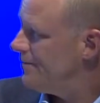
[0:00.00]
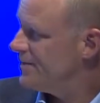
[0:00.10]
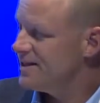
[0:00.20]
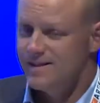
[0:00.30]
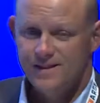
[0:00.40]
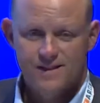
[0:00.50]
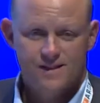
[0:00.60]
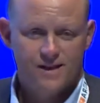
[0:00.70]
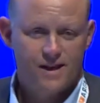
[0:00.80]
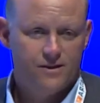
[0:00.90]
This didn't
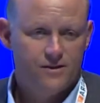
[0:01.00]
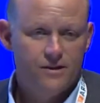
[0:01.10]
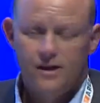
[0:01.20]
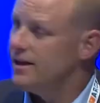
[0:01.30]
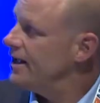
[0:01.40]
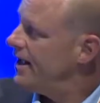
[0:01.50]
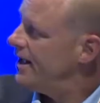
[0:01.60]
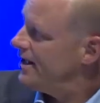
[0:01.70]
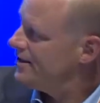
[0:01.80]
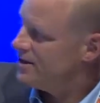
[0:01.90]
scale,
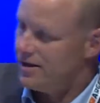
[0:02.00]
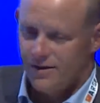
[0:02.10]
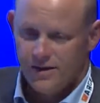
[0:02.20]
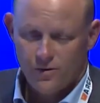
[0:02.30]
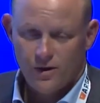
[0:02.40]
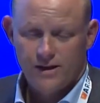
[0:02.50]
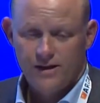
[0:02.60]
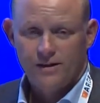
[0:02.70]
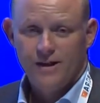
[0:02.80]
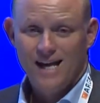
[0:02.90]
and the
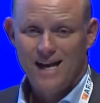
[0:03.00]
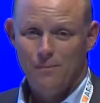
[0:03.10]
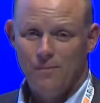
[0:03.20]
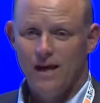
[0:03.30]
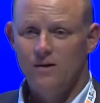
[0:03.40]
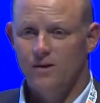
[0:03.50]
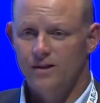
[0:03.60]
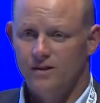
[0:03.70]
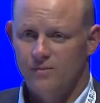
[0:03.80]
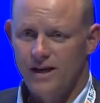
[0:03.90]
networking bandwidth
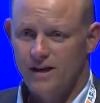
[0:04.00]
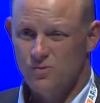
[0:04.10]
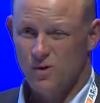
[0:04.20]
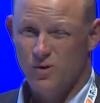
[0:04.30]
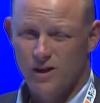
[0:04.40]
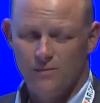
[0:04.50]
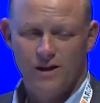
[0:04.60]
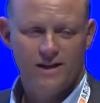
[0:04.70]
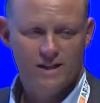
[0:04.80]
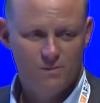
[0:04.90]
and demands were going up
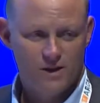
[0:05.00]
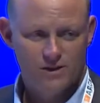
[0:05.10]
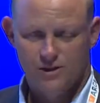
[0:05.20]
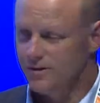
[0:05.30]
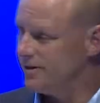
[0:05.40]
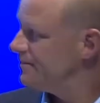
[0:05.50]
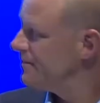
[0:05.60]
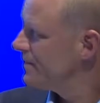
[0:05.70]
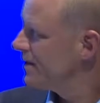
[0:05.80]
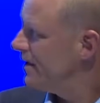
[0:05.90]
exponentially,
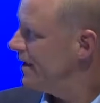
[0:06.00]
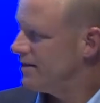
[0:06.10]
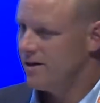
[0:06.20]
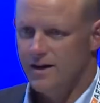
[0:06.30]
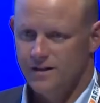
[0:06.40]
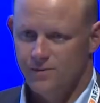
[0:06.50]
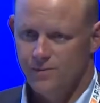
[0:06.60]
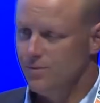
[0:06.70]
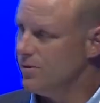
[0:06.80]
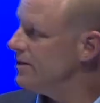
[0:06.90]
and the cost would
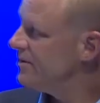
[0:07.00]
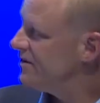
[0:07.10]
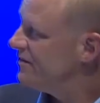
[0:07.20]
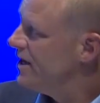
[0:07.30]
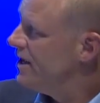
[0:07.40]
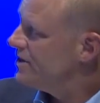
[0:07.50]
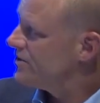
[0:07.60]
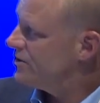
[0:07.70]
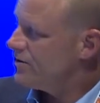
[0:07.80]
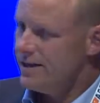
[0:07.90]
be prohibitive. So
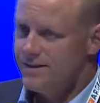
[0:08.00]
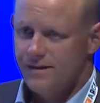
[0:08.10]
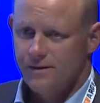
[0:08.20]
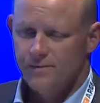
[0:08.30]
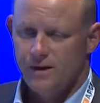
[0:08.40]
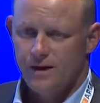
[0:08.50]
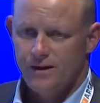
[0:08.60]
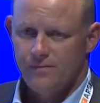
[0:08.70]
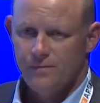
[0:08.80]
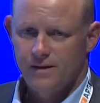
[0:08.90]
we tried
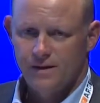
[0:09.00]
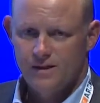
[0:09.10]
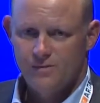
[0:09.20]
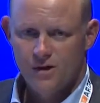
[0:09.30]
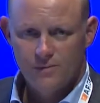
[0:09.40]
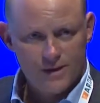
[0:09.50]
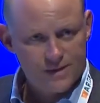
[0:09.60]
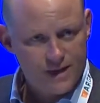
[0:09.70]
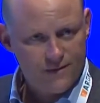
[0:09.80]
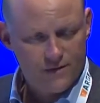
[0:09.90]
some experiments,
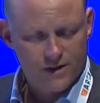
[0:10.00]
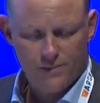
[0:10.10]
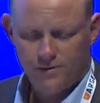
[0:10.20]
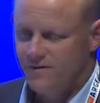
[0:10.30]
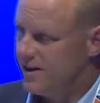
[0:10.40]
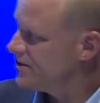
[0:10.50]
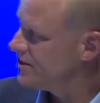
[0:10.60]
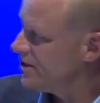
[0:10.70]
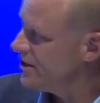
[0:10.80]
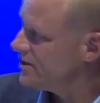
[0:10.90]
and after a couple failed
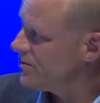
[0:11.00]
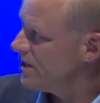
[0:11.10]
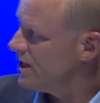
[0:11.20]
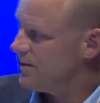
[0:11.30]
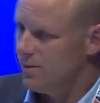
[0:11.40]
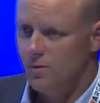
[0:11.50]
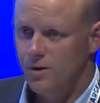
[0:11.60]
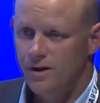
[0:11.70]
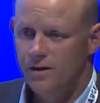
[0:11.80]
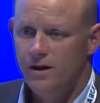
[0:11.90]
starts, we came up
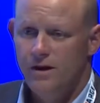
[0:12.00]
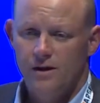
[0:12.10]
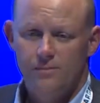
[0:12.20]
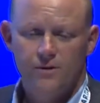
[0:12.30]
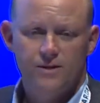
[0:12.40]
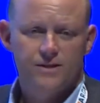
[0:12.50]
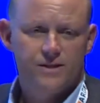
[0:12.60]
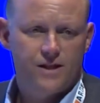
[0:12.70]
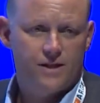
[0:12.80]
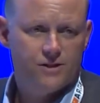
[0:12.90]
with
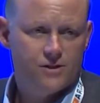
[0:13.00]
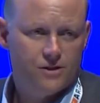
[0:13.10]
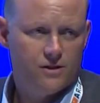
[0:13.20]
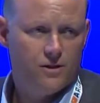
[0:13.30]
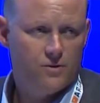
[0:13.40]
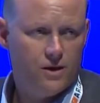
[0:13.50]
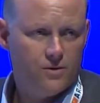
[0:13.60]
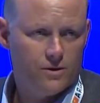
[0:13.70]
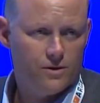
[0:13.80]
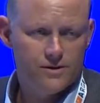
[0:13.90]
multi-stage flow
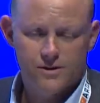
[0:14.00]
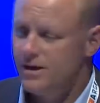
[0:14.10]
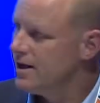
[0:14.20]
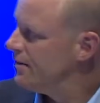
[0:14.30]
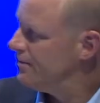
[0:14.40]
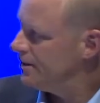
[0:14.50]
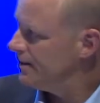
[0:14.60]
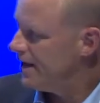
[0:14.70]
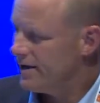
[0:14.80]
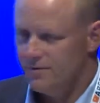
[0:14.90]
networks built
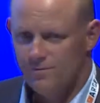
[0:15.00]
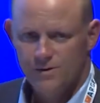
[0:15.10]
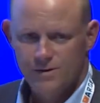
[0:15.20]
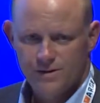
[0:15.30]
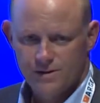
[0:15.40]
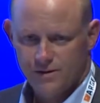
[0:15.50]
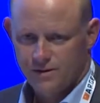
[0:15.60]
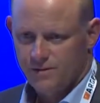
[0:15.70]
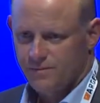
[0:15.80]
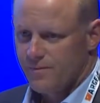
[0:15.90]
out of merchant
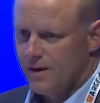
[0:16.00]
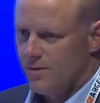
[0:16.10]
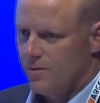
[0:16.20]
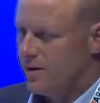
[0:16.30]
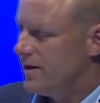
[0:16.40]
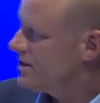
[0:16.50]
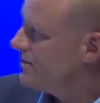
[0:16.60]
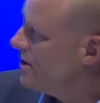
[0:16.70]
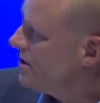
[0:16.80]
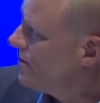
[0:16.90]
silicon with custom
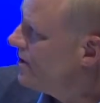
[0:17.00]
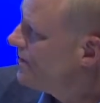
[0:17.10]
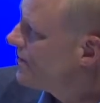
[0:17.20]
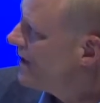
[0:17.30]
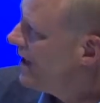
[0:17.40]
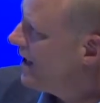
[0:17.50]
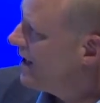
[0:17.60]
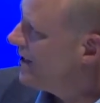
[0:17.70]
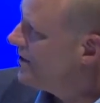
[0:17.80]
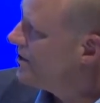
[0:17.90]
hardware.
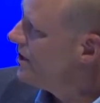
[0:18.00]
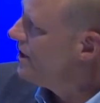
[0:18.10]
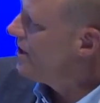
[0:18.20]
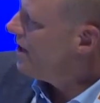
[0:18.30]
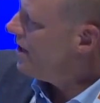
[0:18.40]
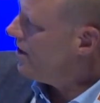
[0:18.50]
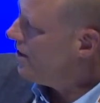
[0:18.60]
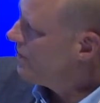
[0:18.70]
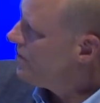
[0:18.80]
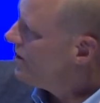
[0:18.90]
And
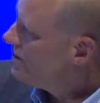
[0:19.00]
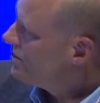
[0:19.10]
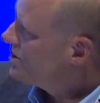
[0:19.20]
over multiple